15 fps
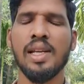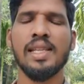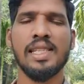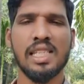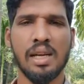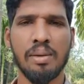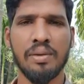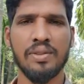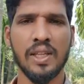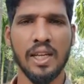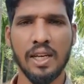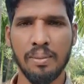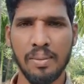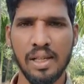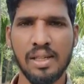Some of the
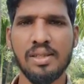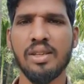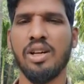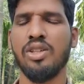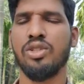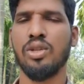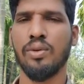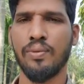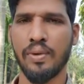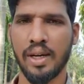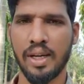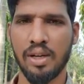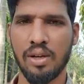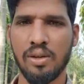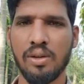animals also
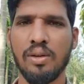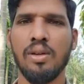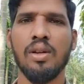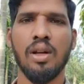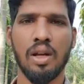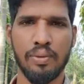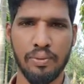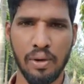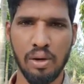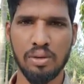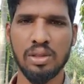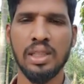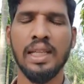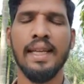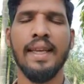are
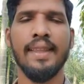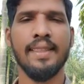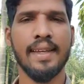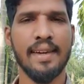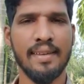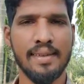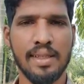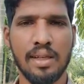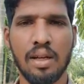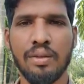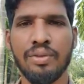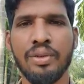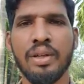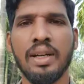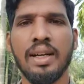found in the region
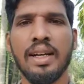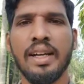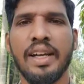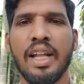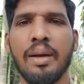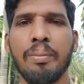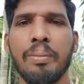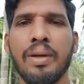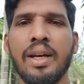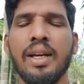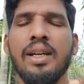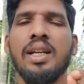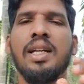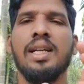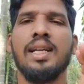of temperate
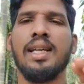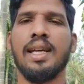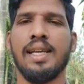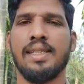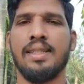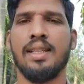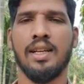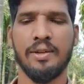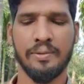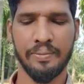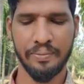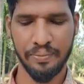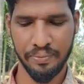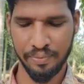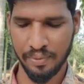grassland.
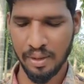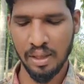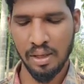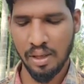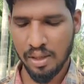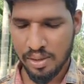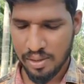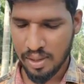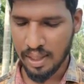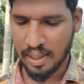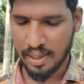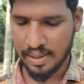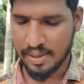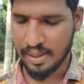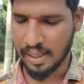So here
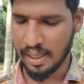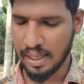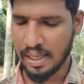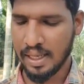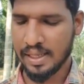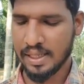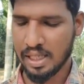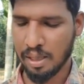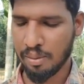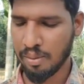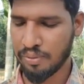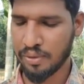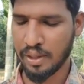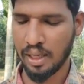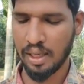they say some
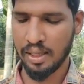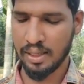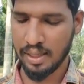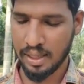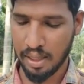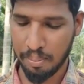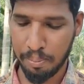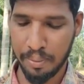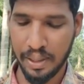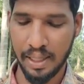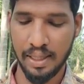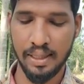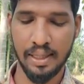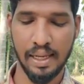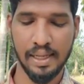of the
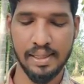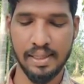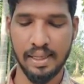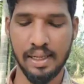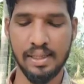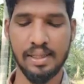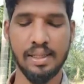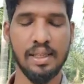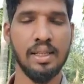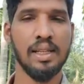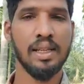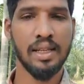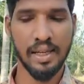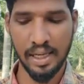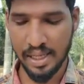temperate grasslands in
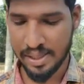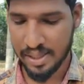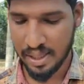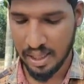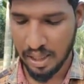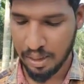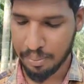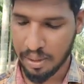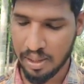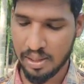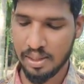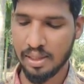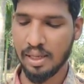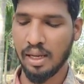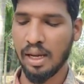grazing
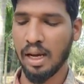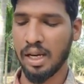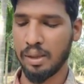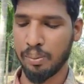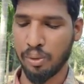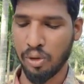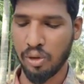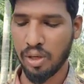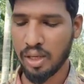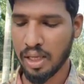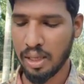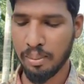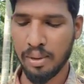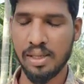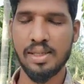animals and boring
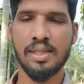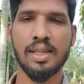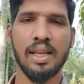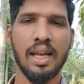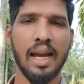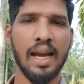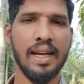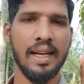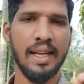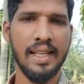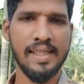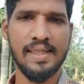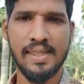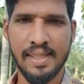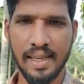animals and
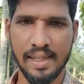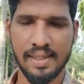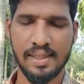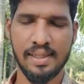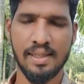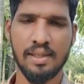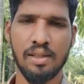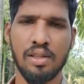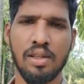insects.